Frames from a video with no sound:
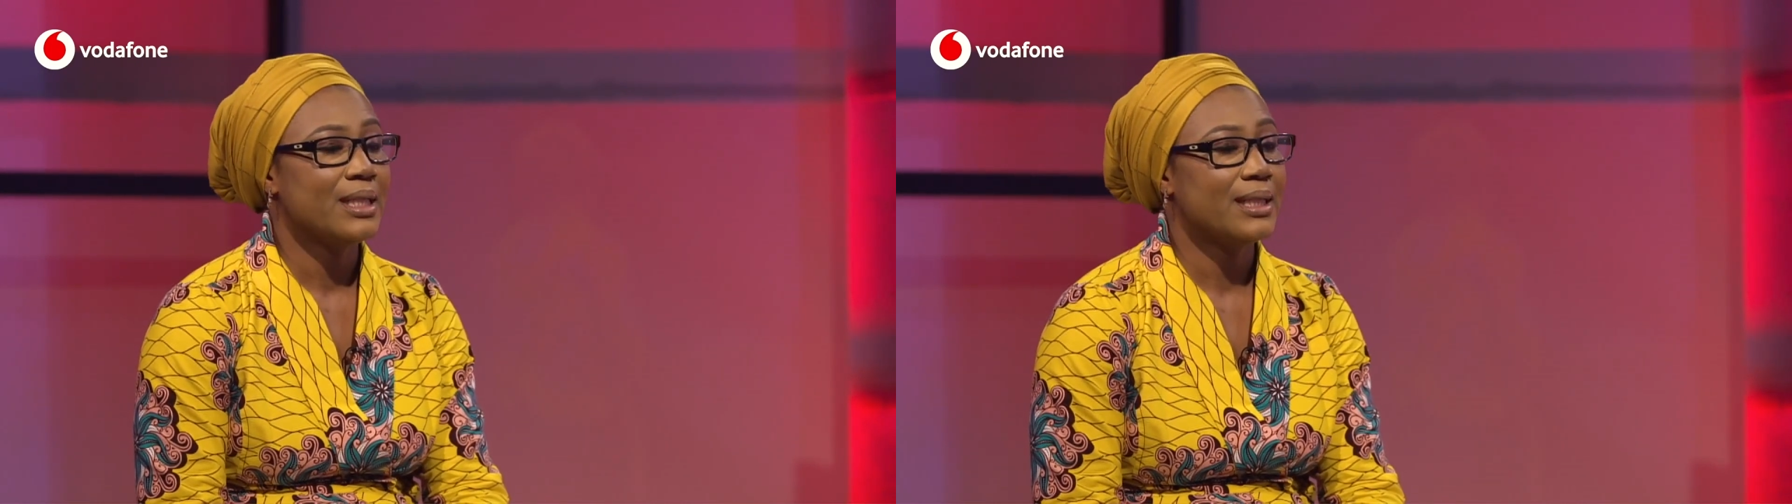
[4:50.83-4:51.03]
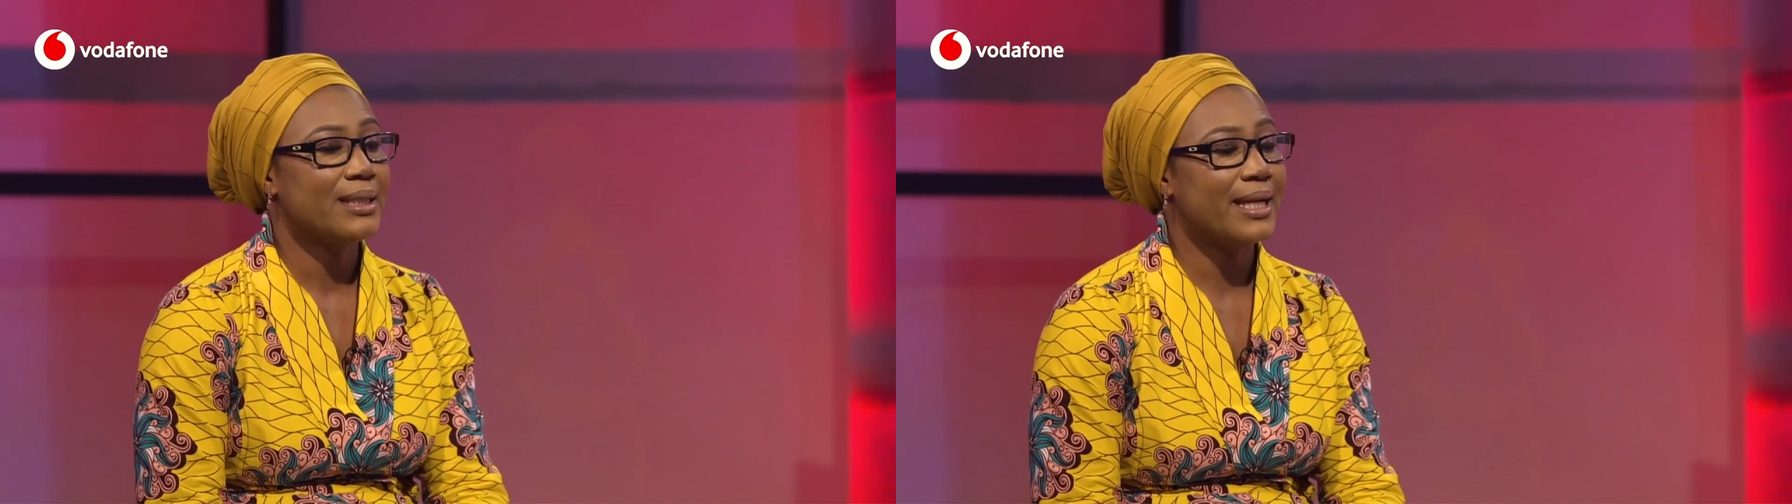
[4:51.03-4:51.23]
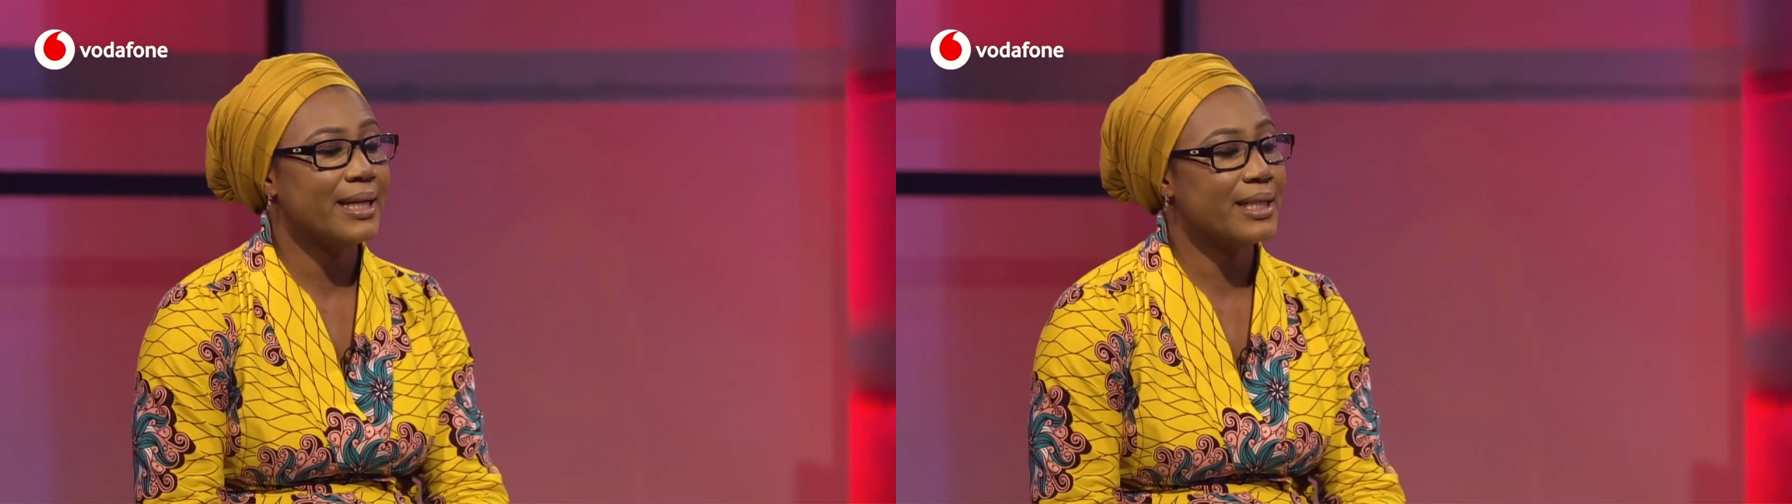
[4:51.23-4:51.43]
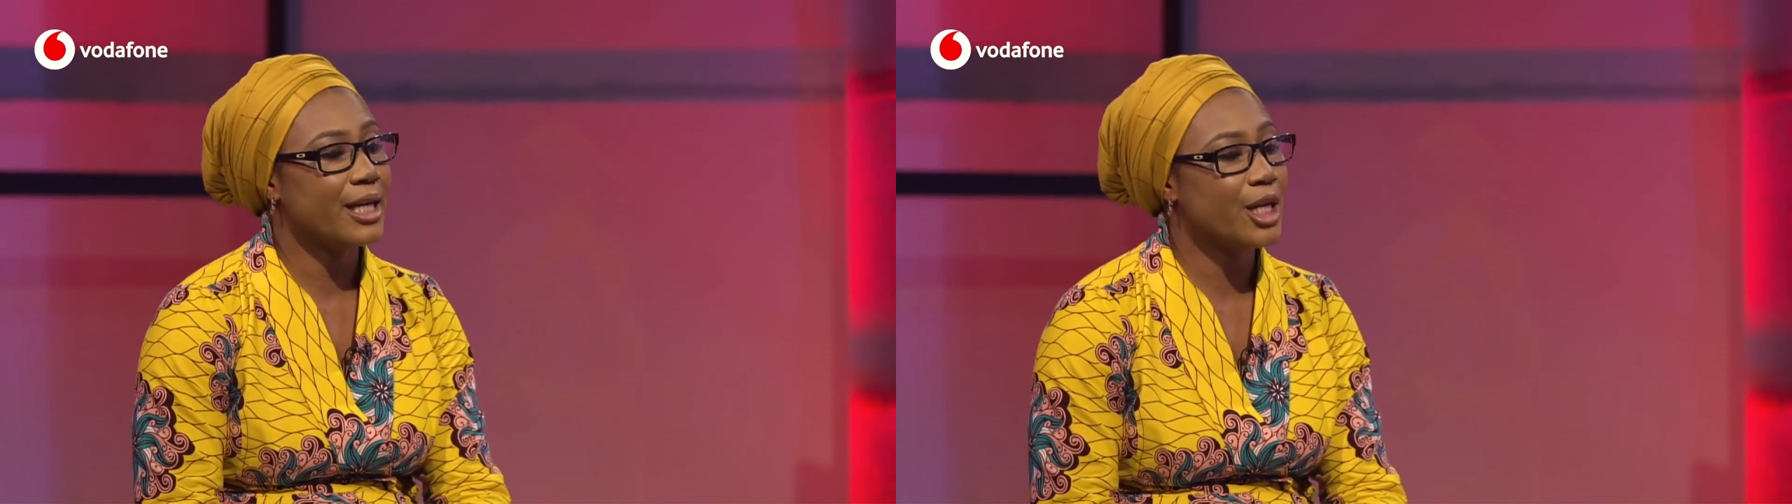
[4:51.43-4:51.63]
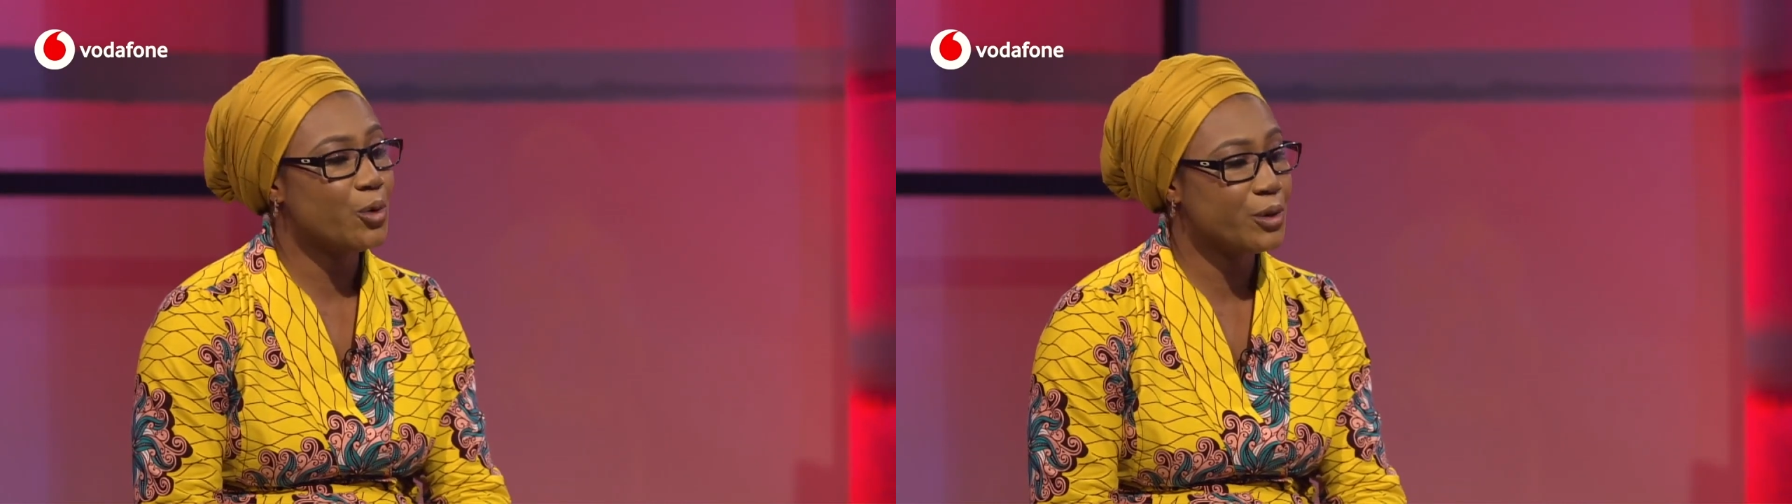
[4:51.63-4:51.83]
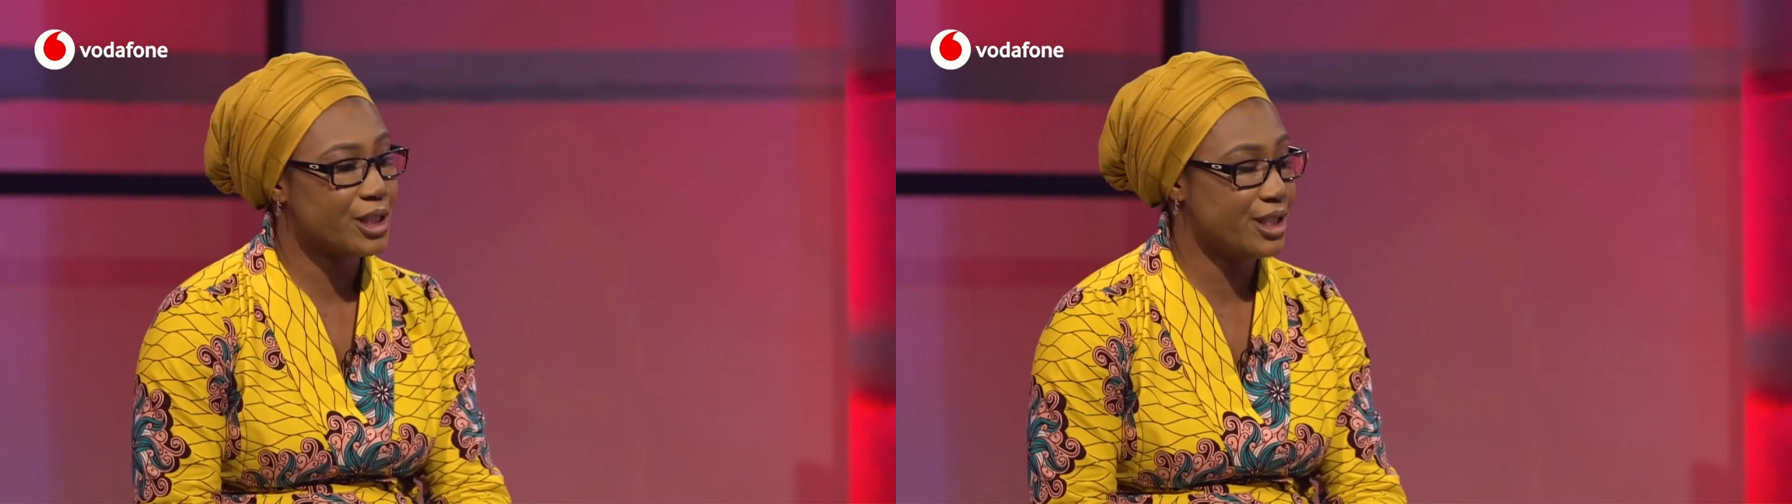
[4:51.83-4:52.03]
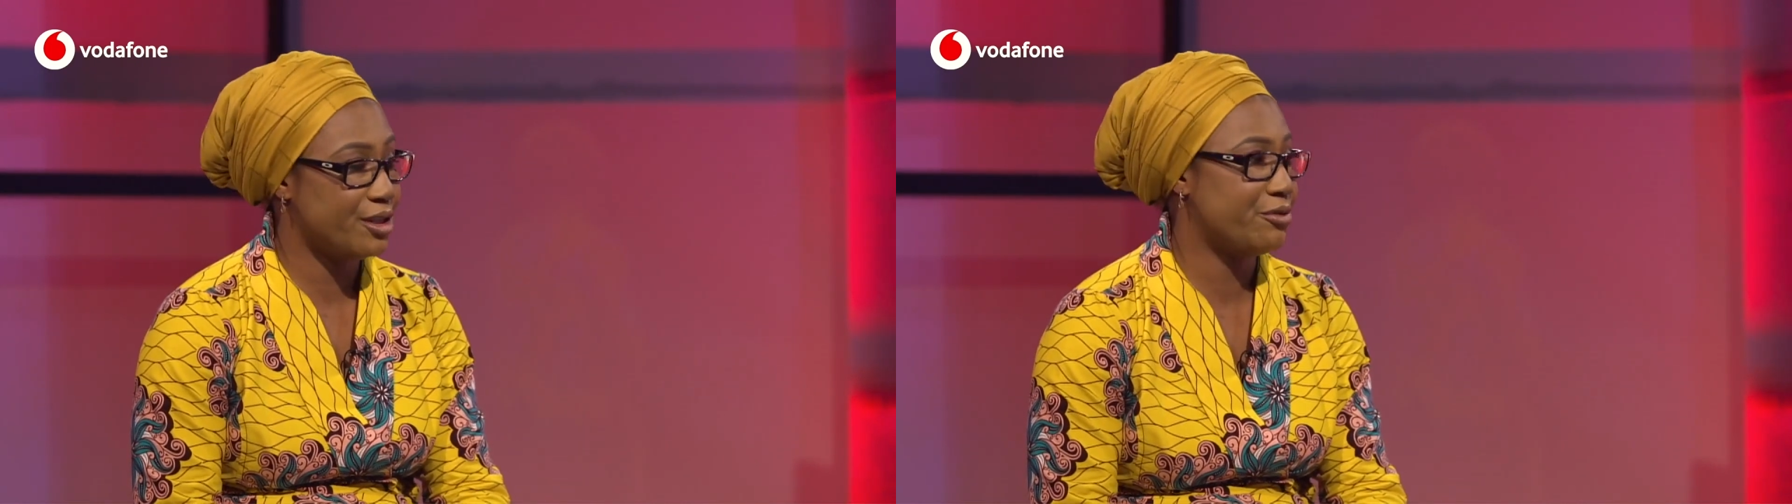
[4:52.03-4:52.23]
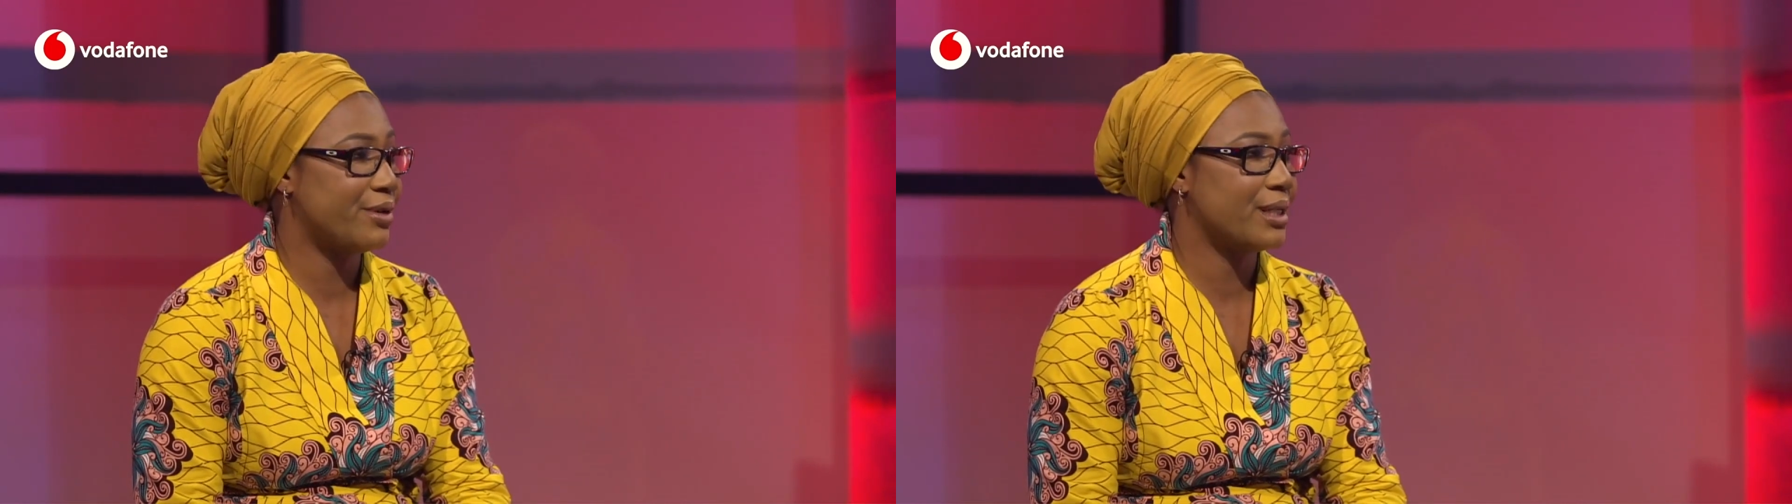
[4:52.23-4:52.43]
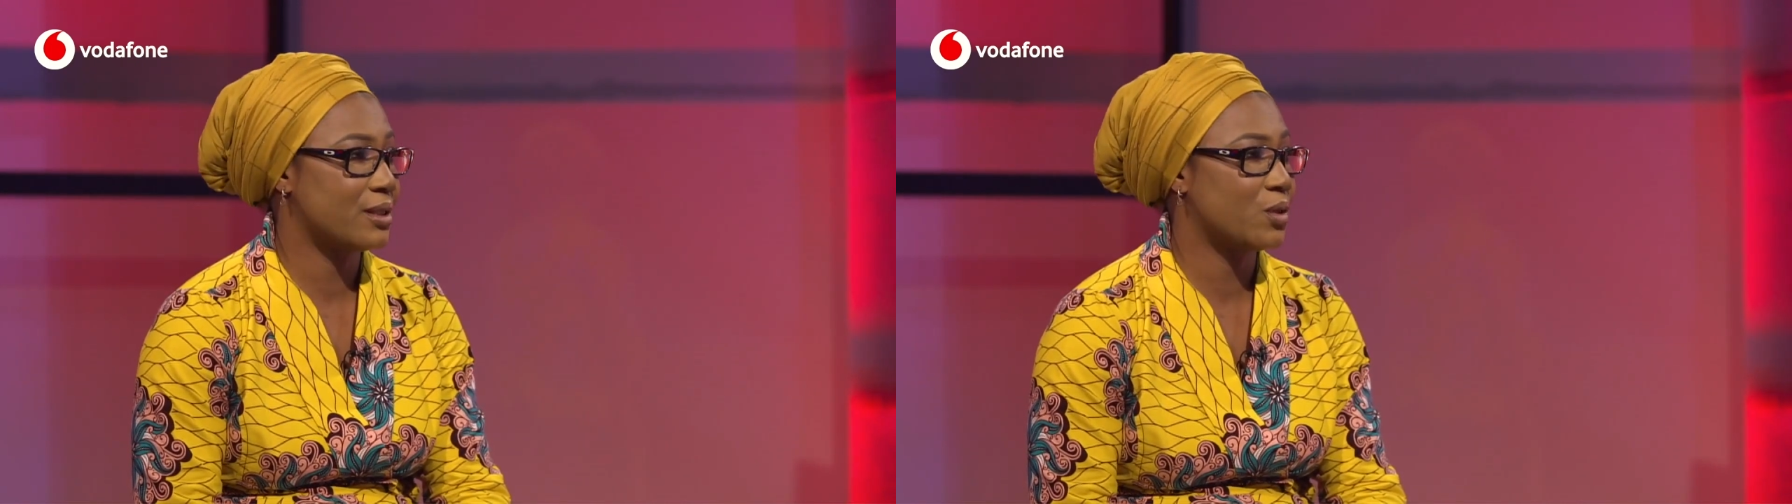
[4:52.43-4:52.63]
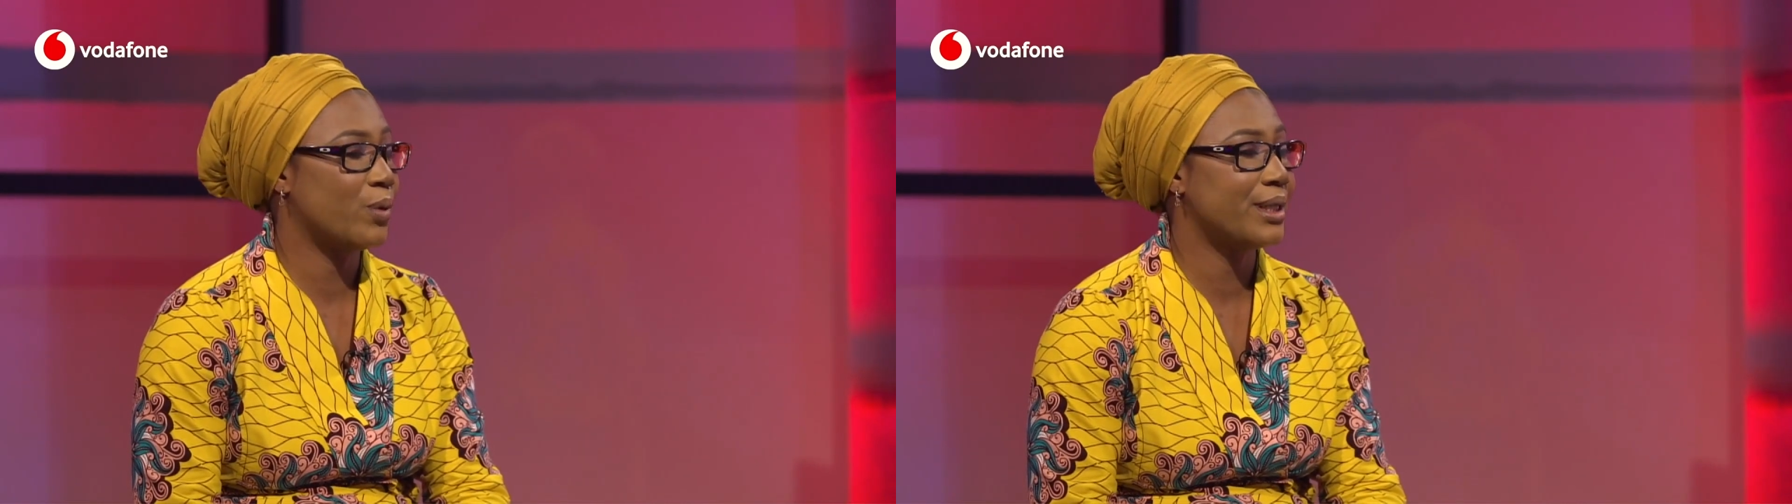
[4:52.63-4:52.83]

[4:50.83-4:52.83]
The huge difference